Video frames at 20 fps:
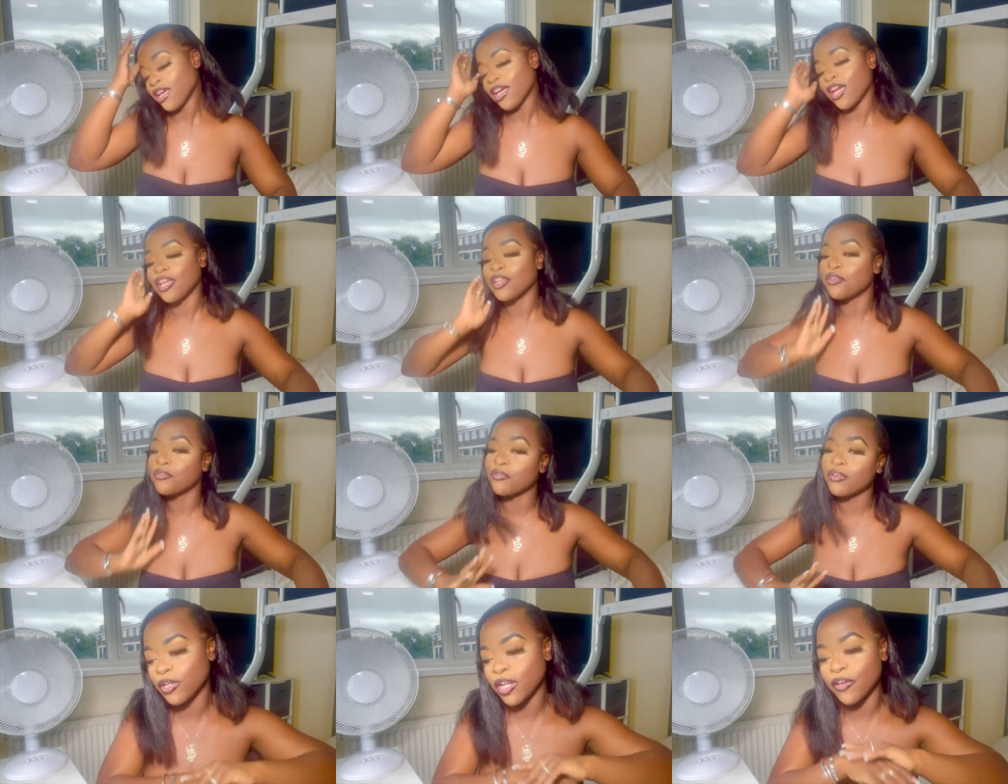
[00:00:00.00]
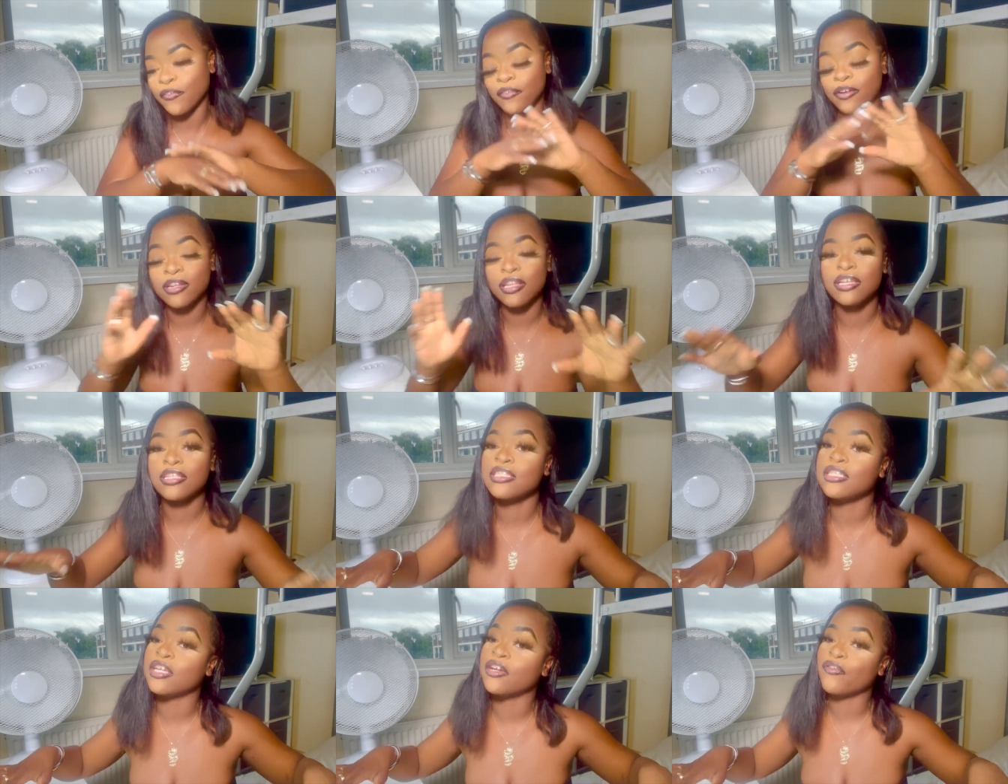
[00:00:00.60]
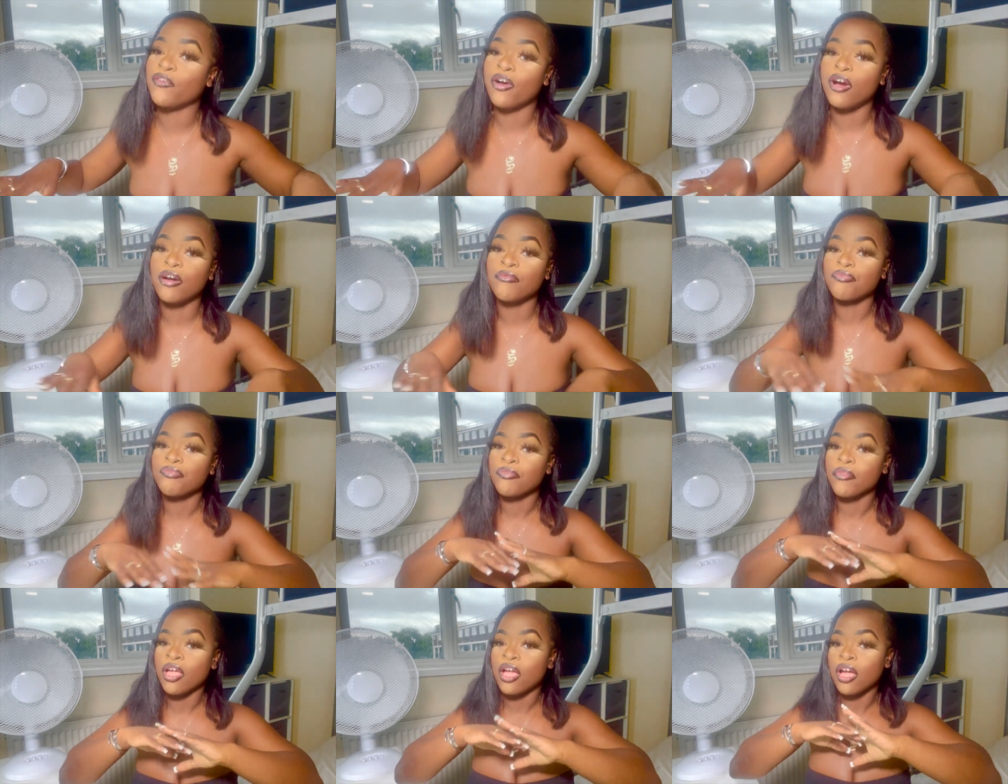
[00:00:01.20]
anyway when i found out De'arra
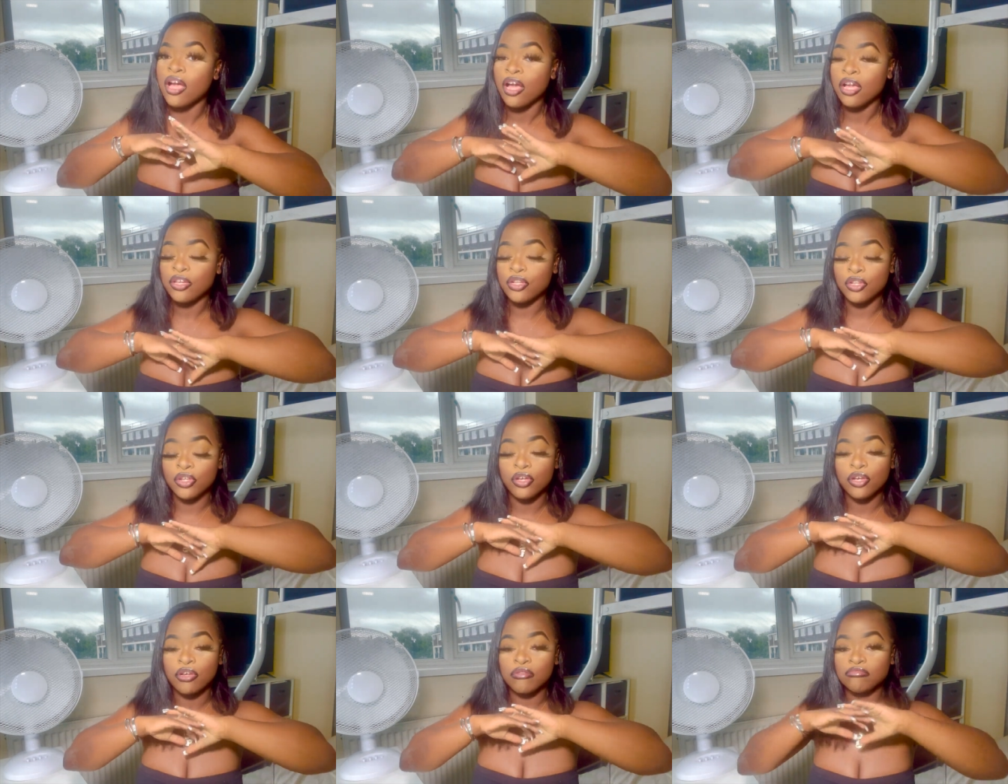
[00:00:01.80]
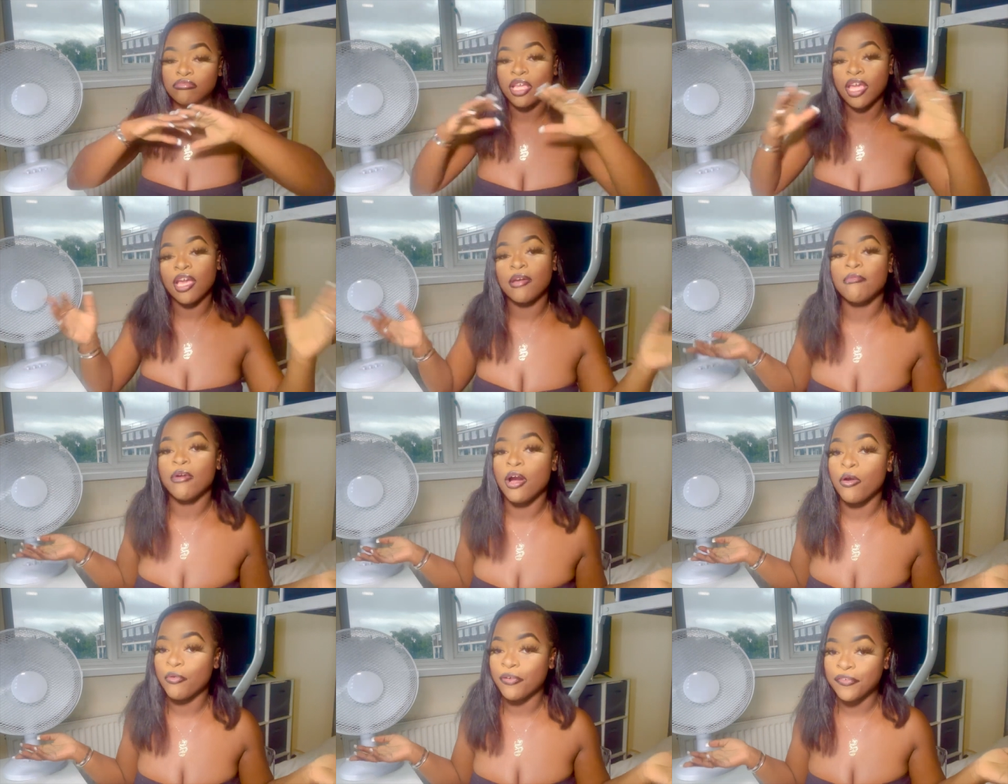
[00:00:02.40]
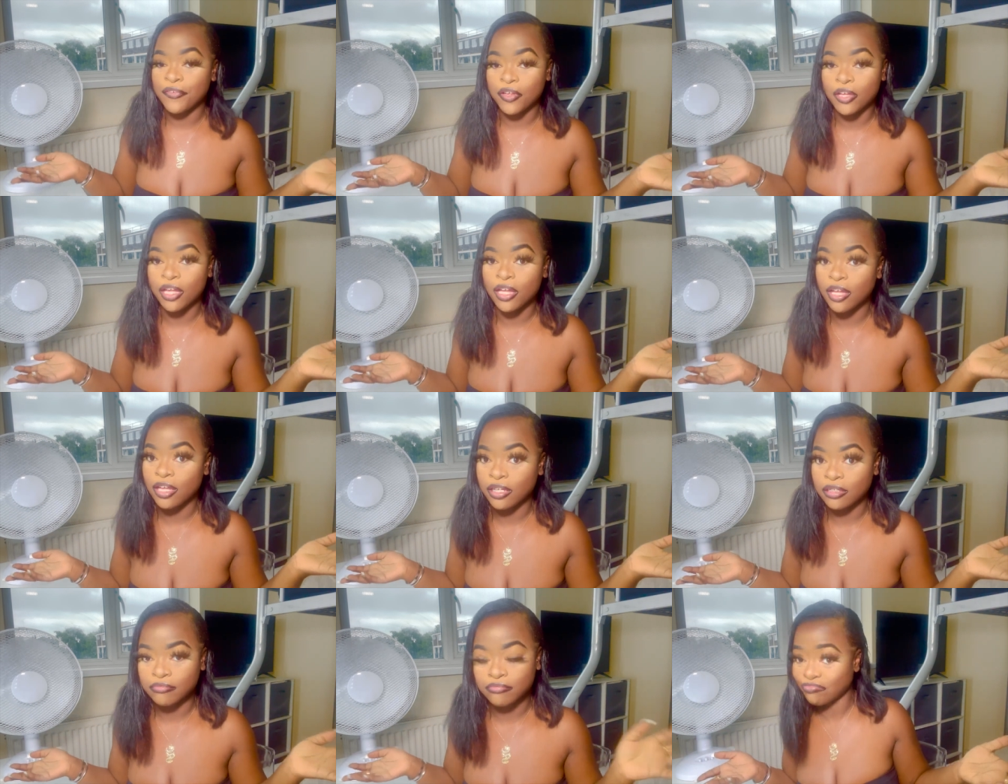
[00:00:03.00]
you know came out with
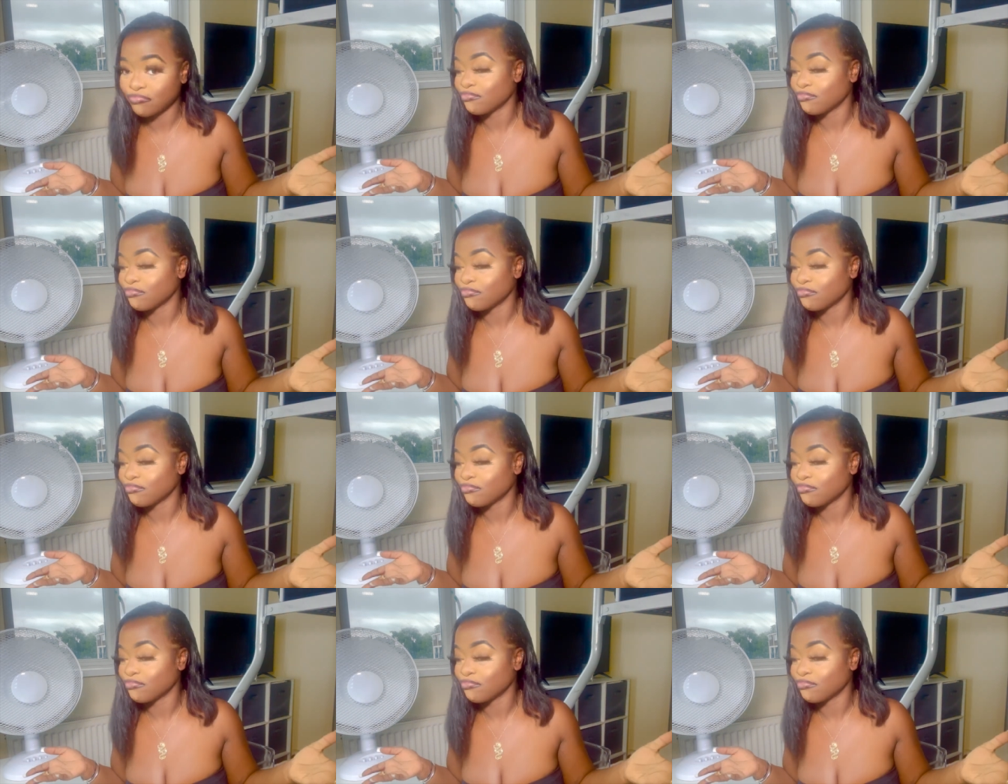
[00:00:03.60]
her